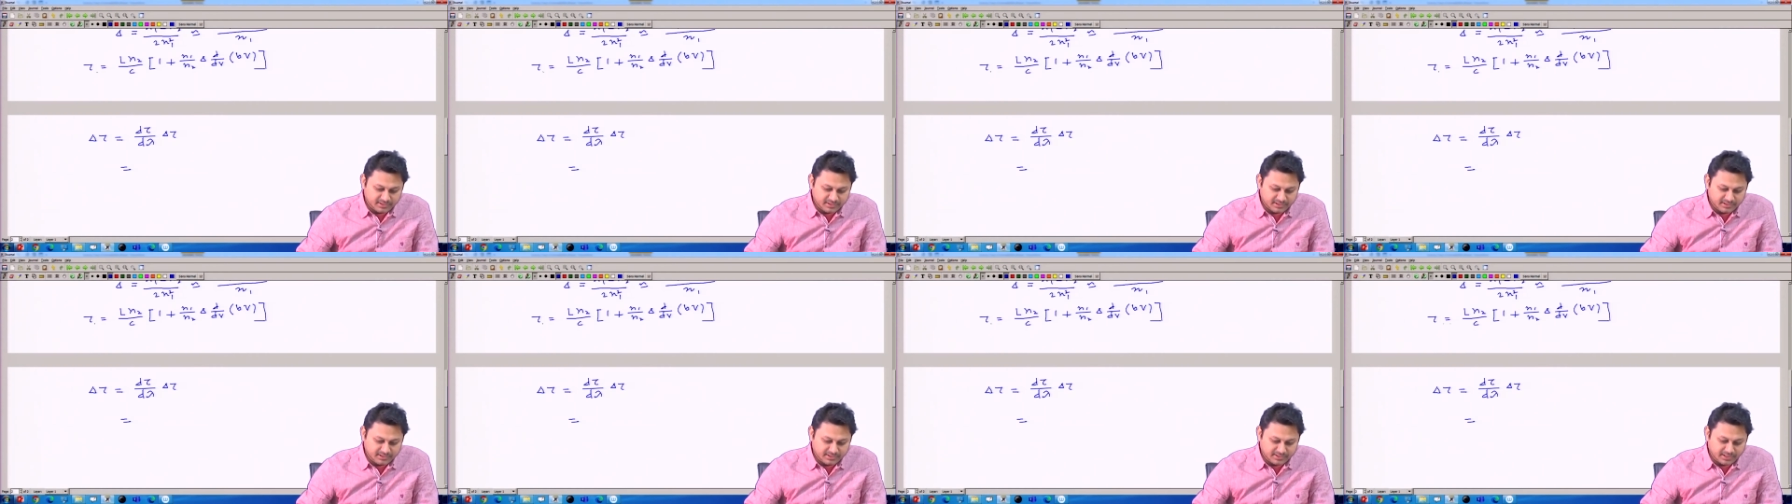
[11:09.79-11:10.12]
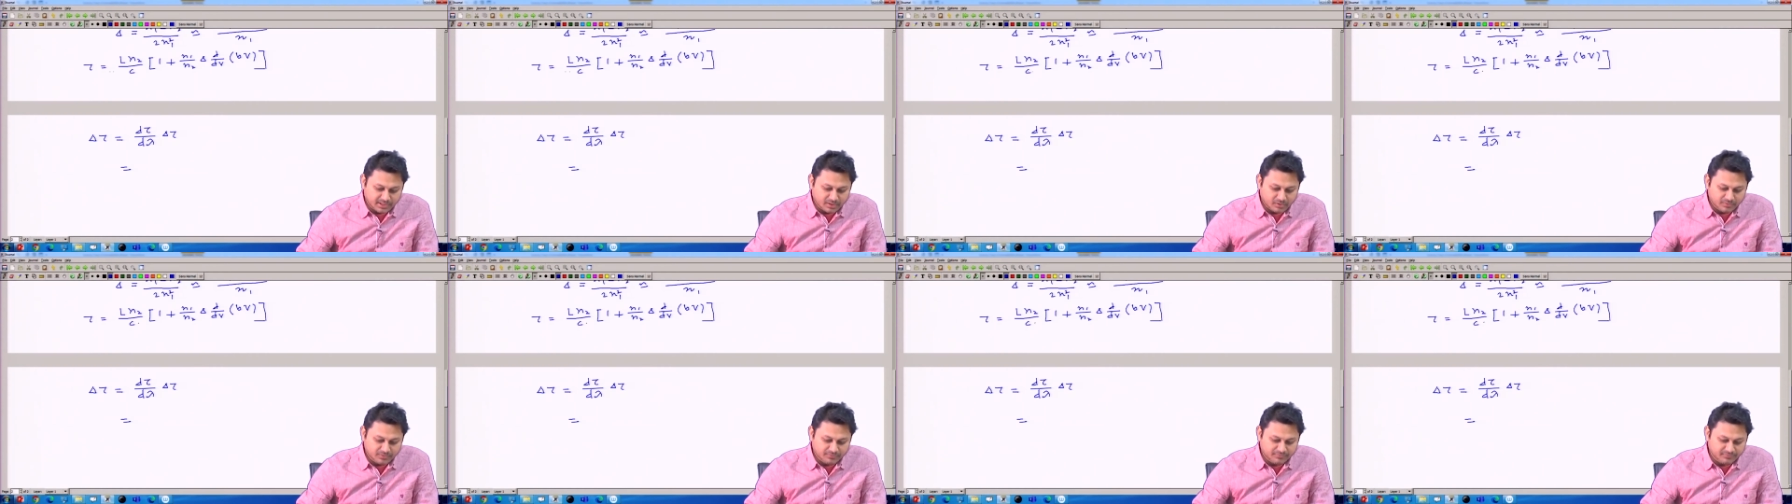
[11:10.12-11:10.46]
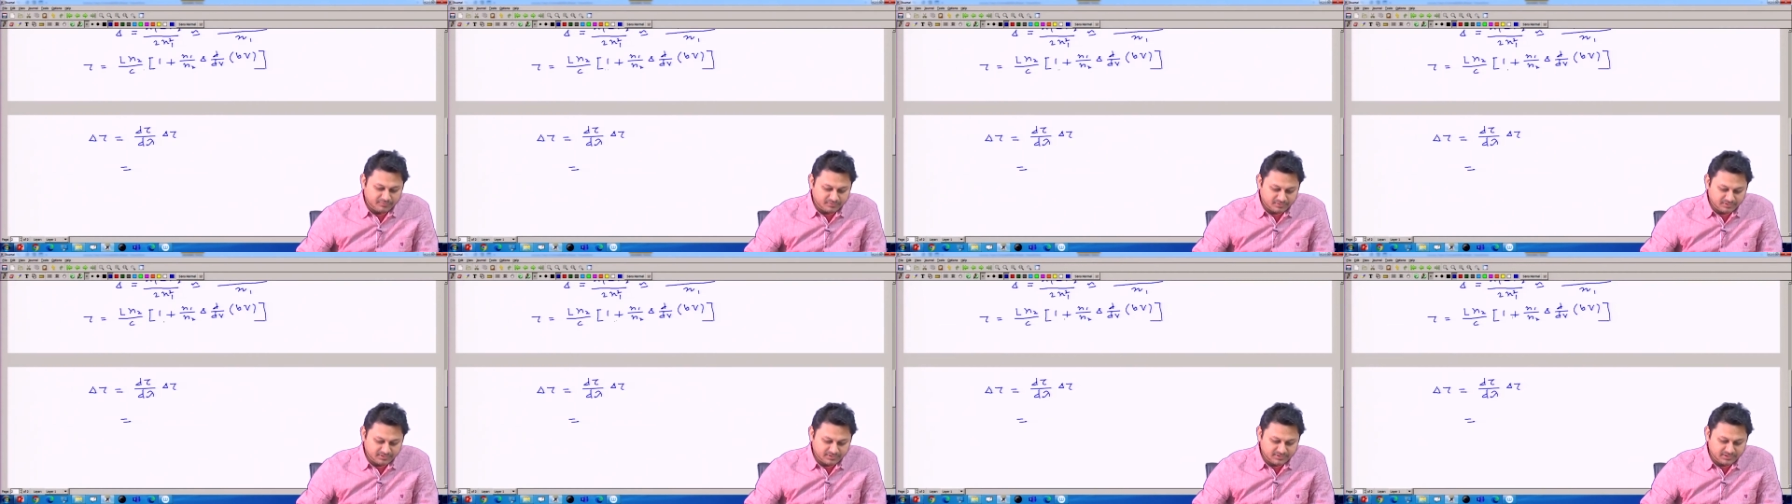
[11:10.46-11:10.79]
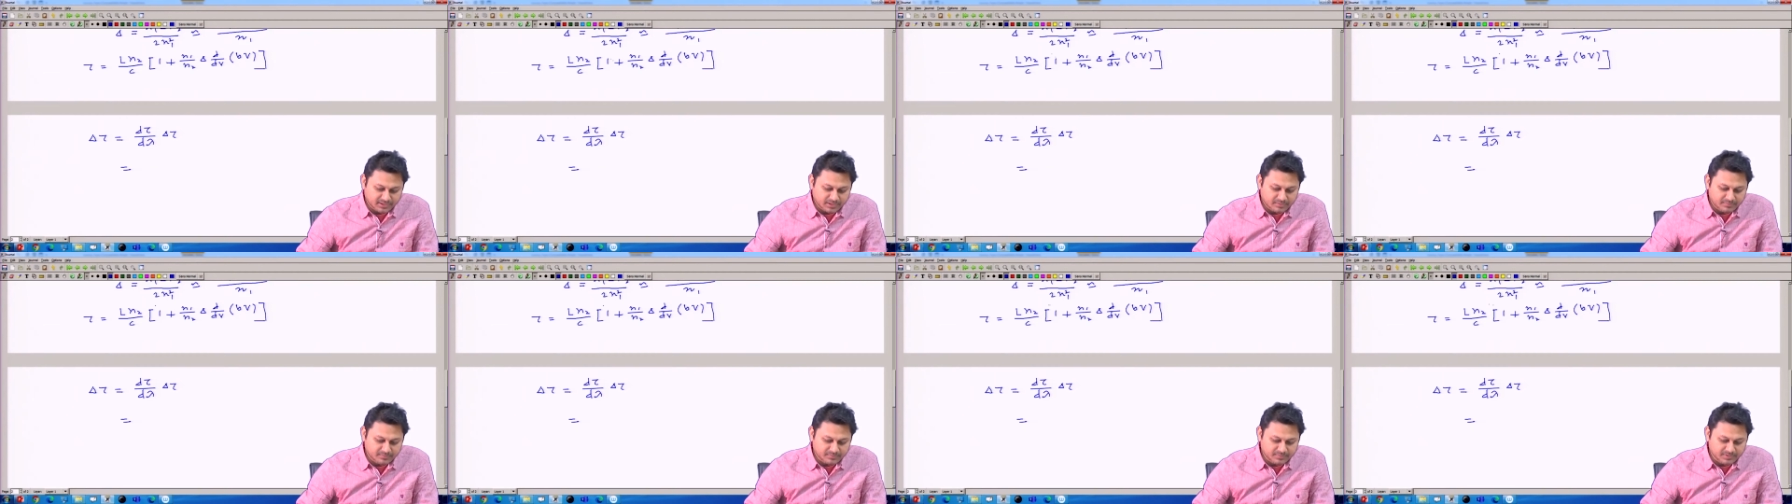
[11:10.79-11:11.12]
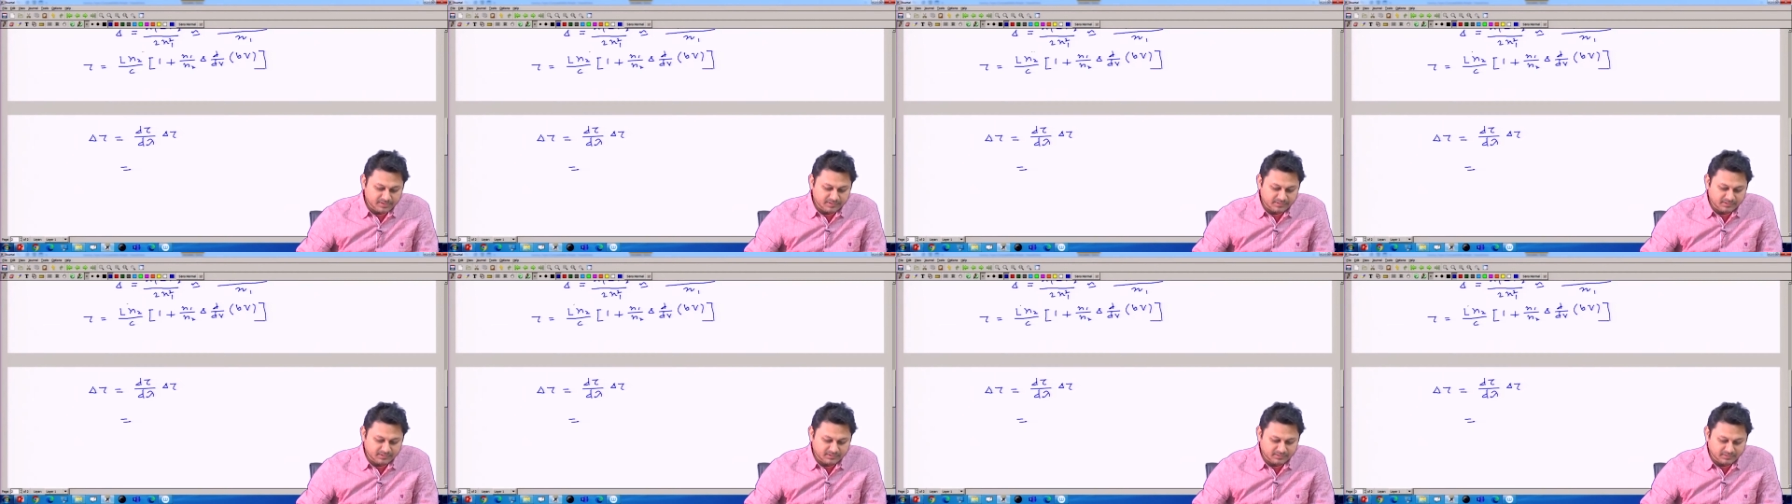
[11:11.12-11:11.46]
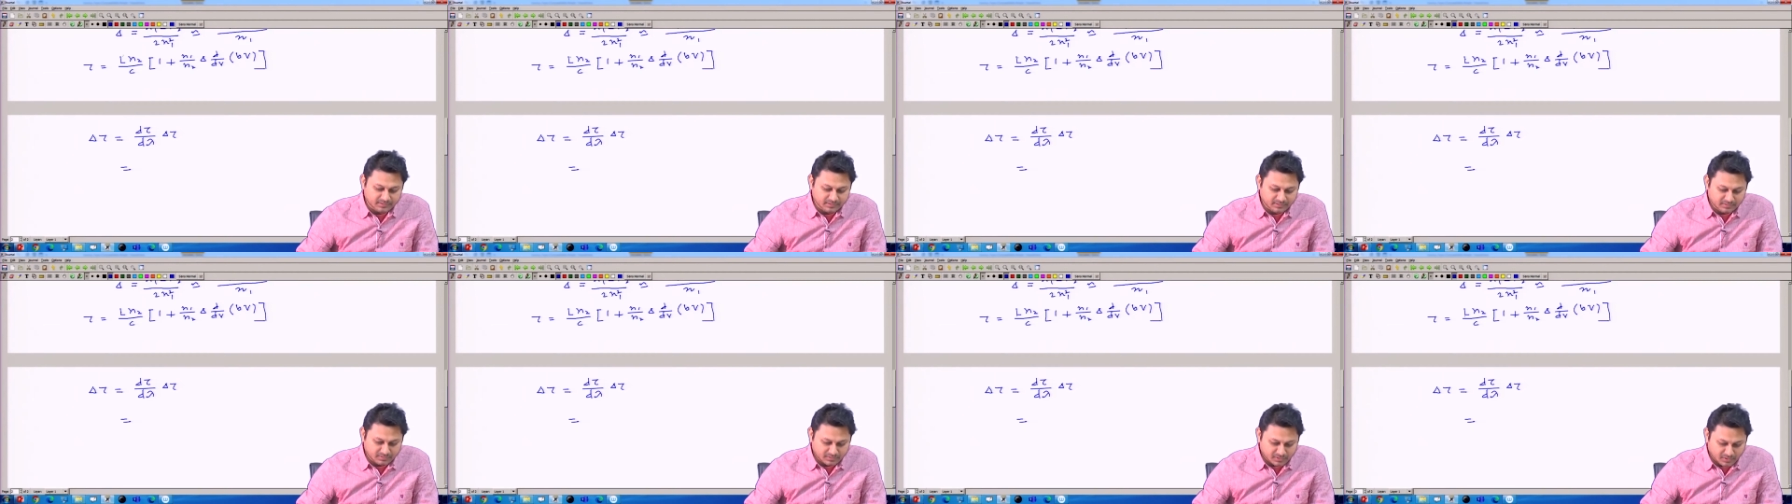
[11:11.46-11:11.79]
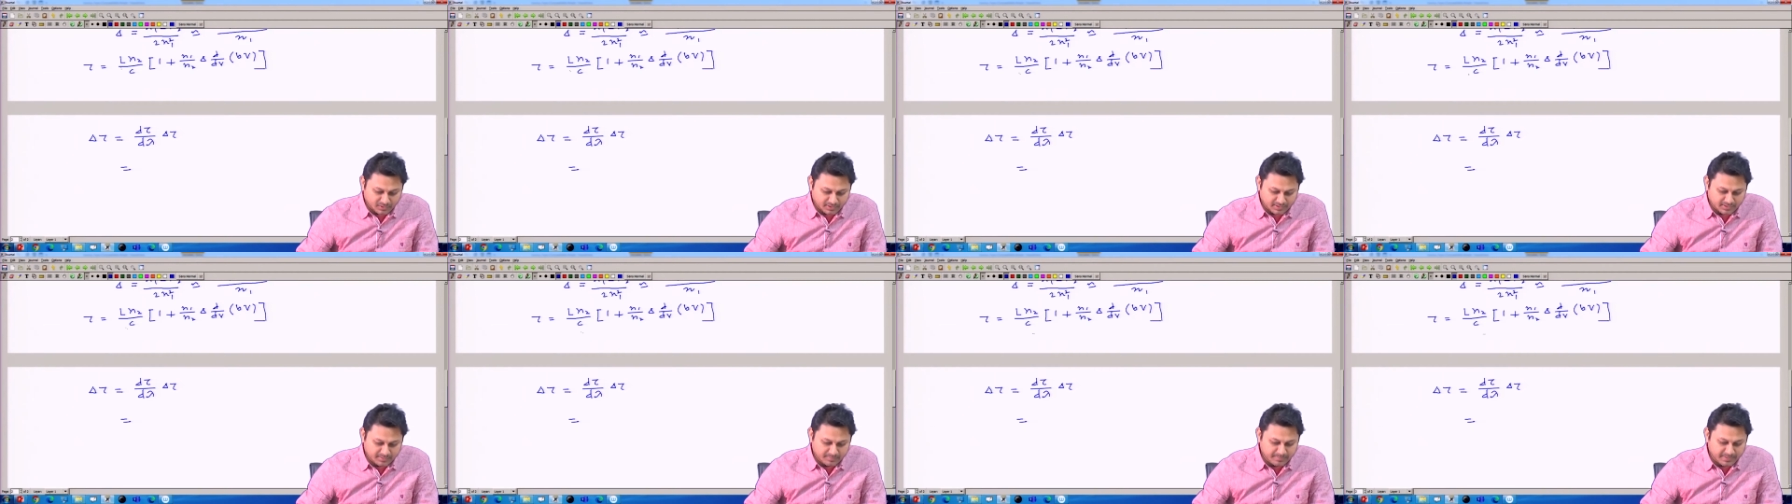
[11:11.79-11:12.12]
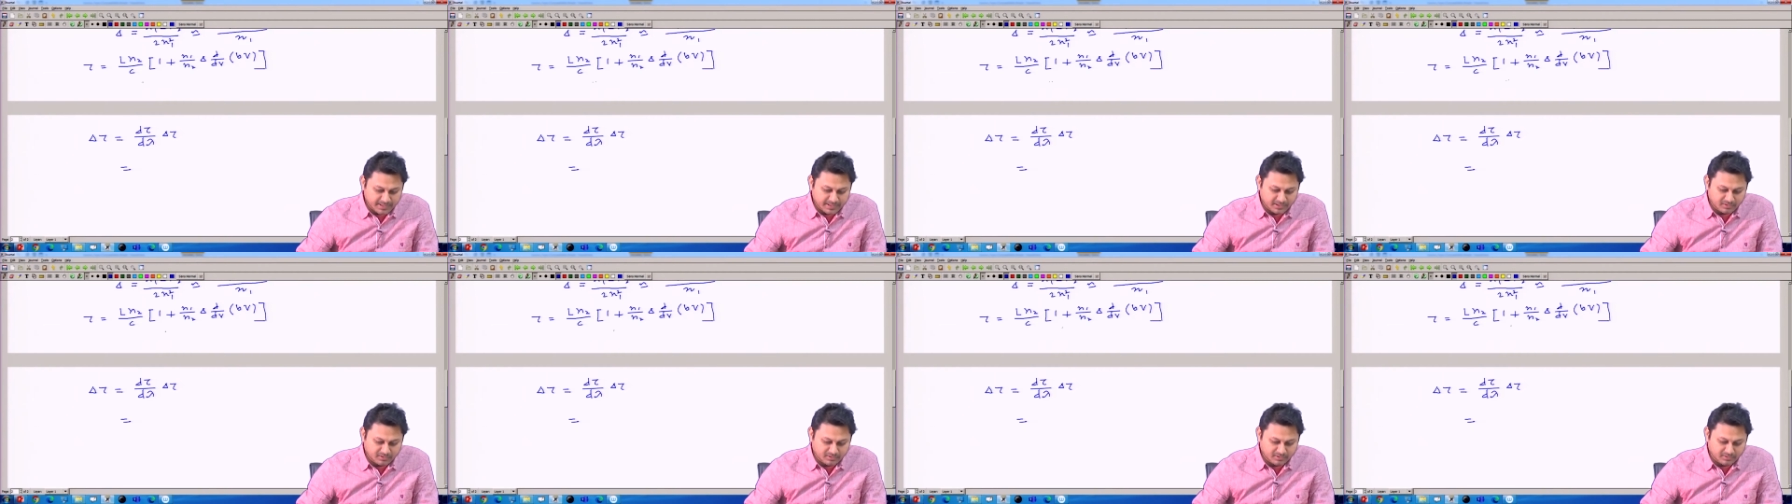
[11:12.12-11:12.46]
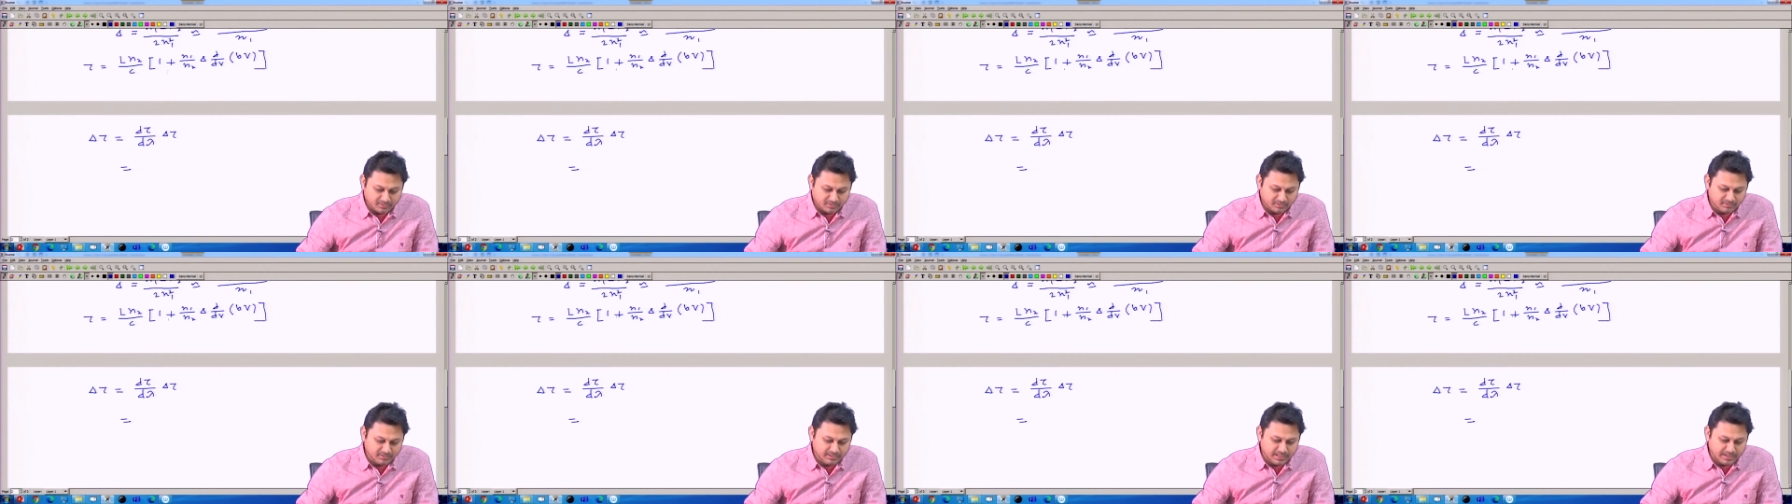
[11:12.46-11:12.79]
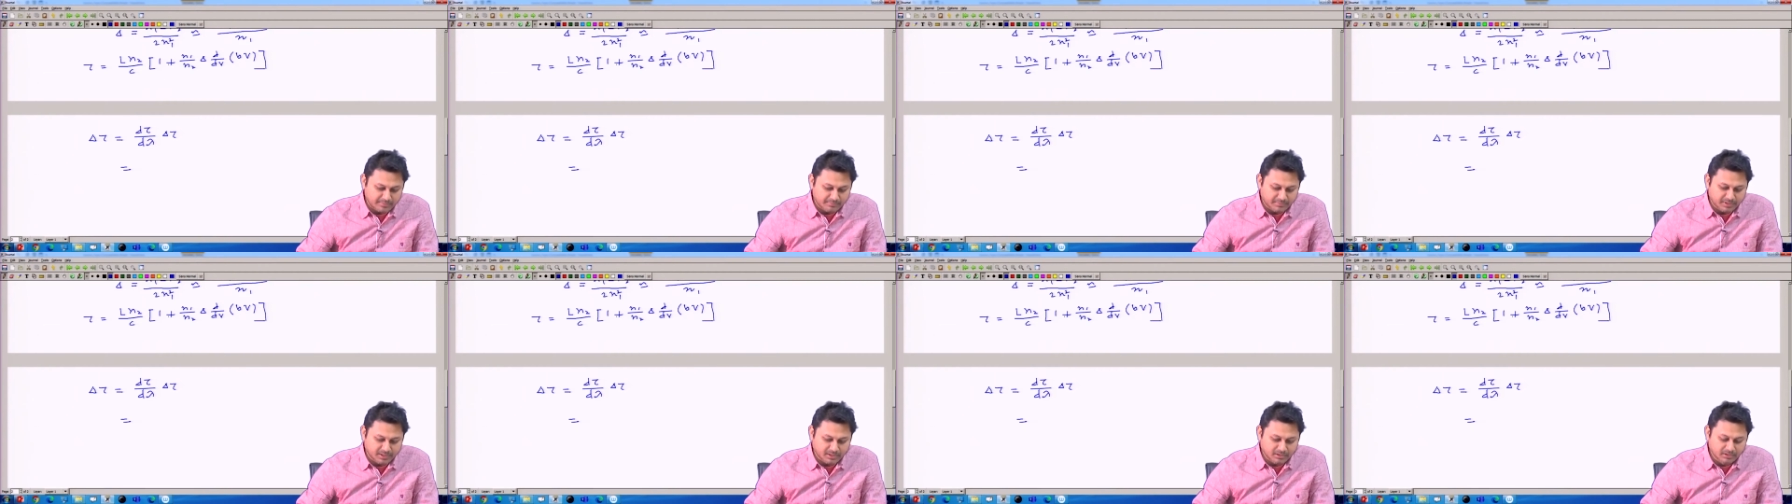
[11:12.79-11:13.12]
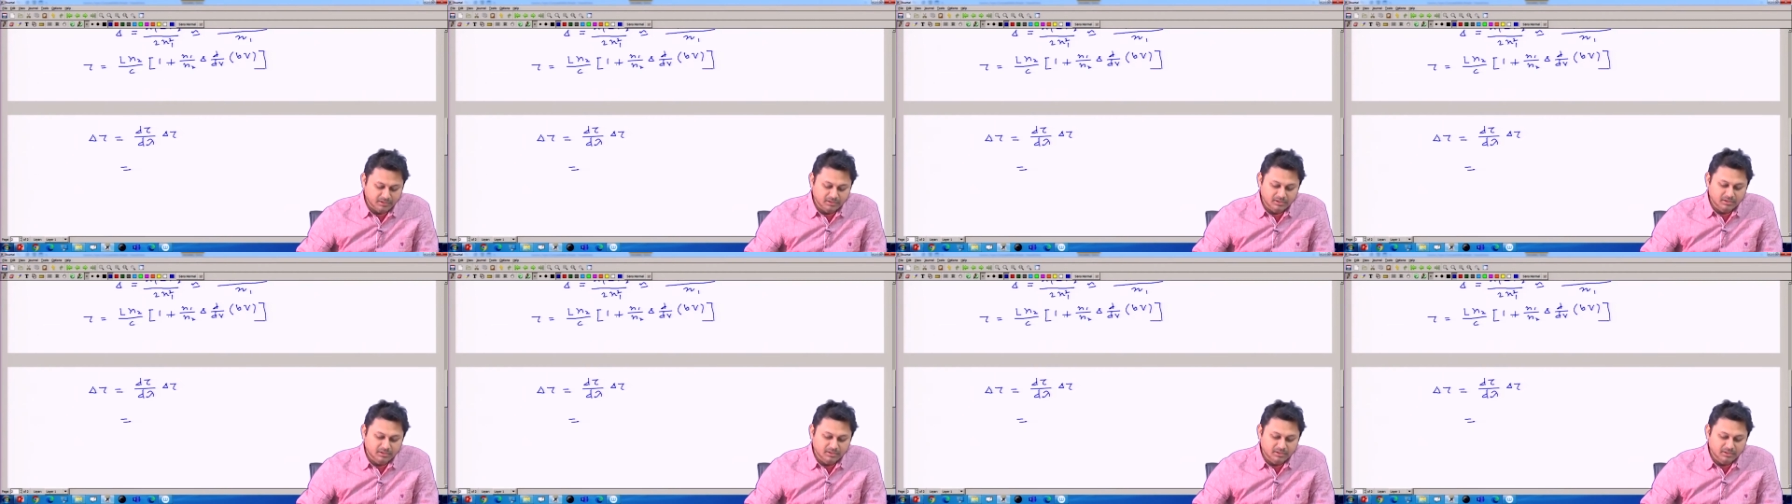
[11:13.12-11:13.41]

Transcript: in tau the first term is not depend on lambda.